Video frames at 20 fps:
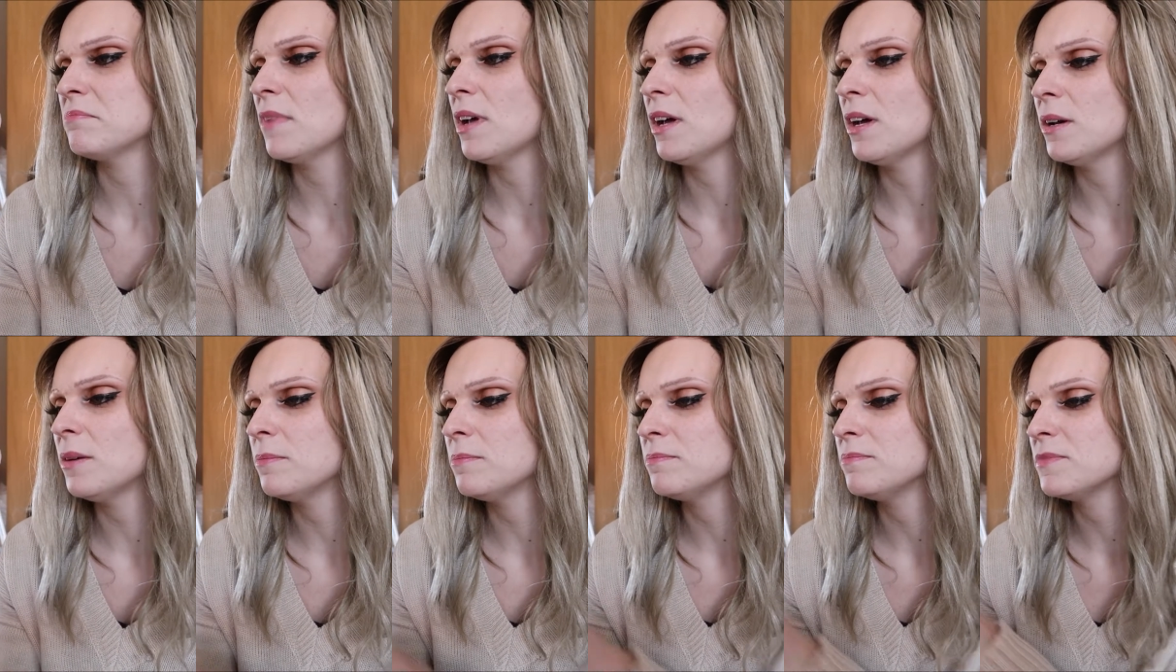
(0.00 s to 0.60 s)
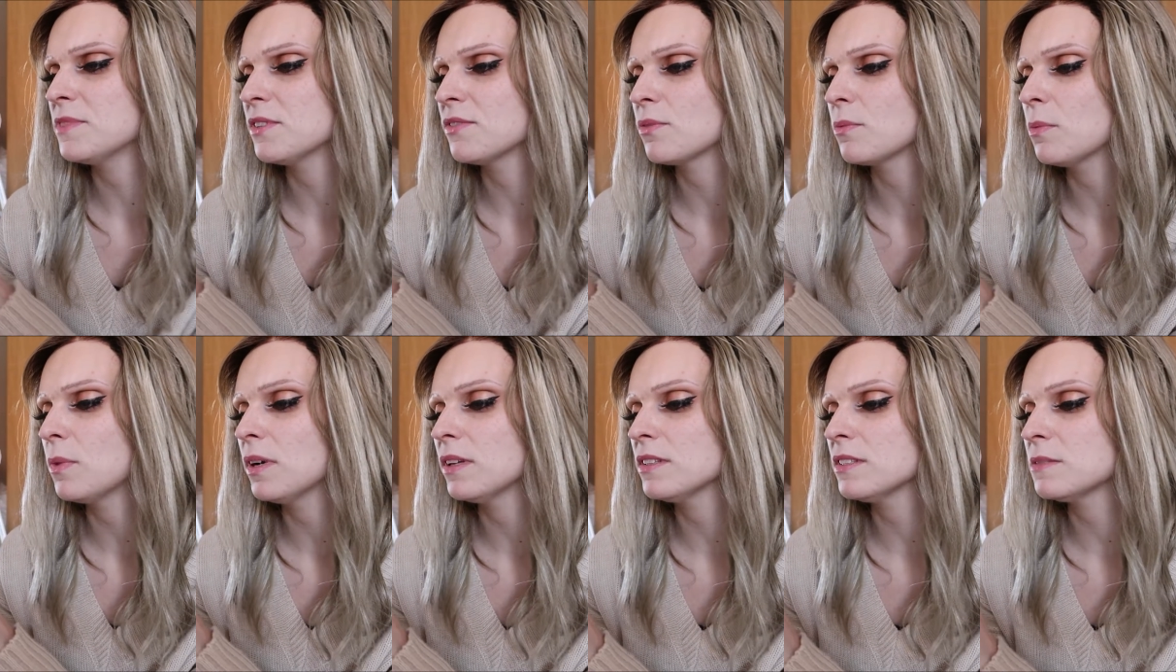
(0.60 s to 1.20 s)
um, different
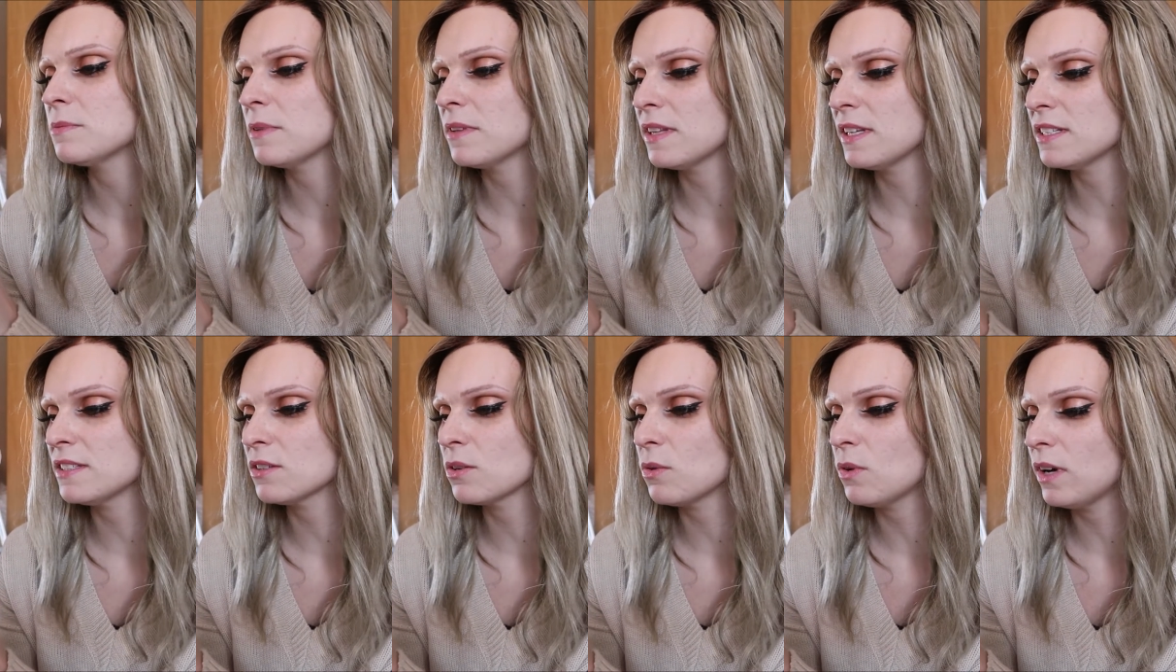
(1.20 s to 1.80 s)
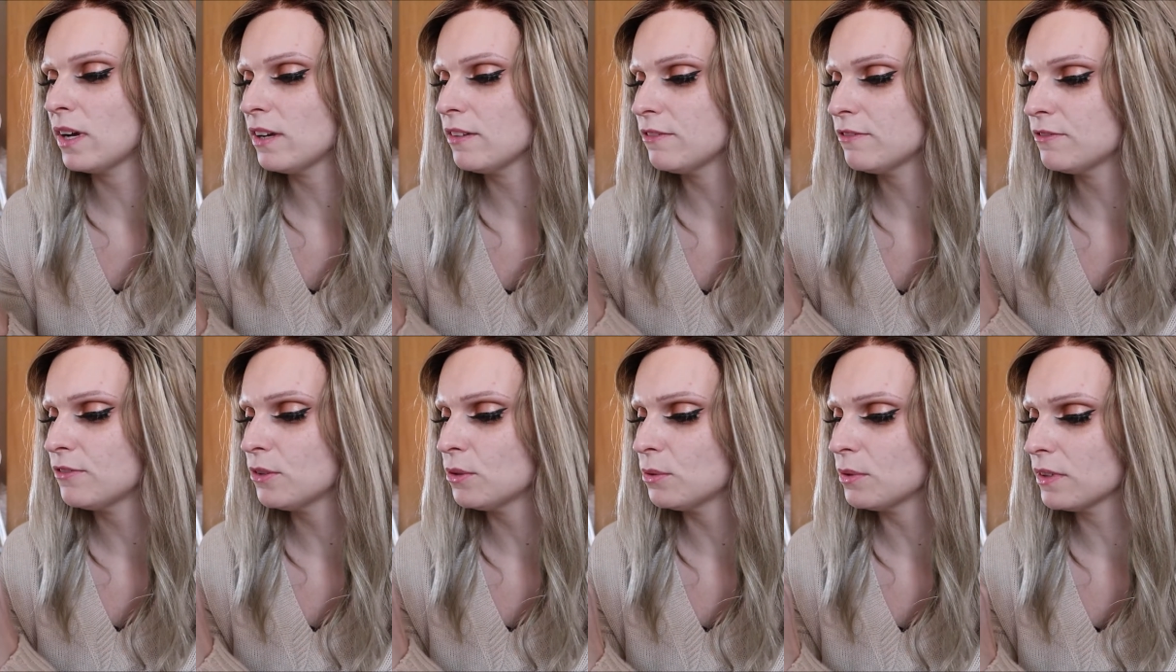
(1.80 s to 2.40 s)
ones but these are quite
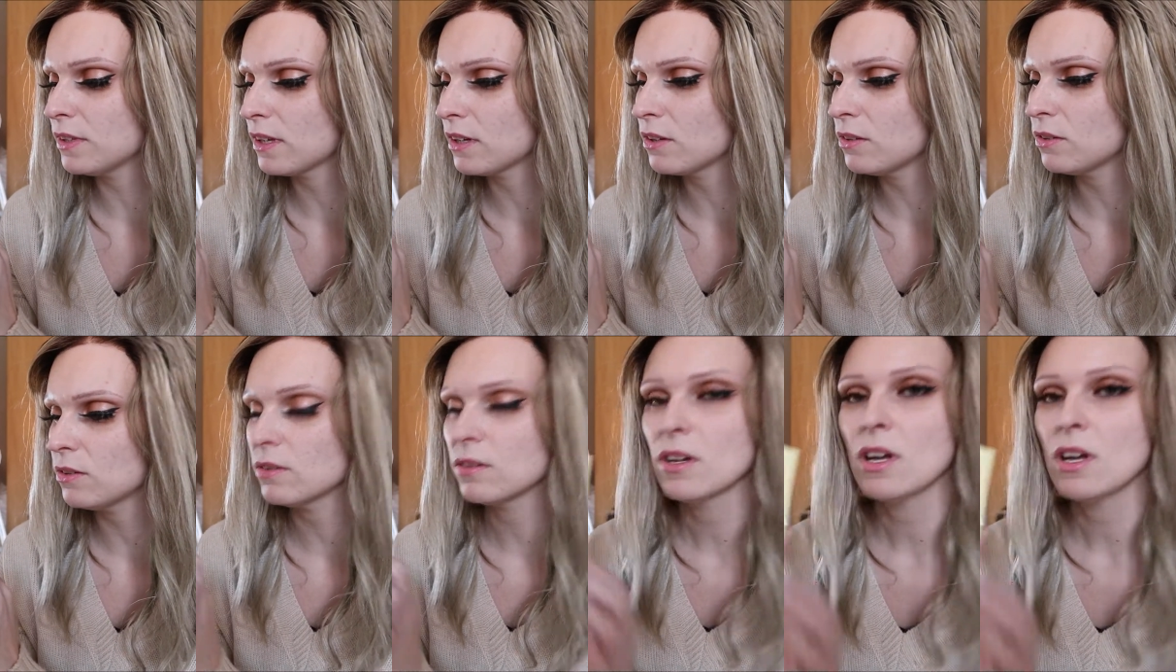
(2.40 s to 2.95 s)
full and they've got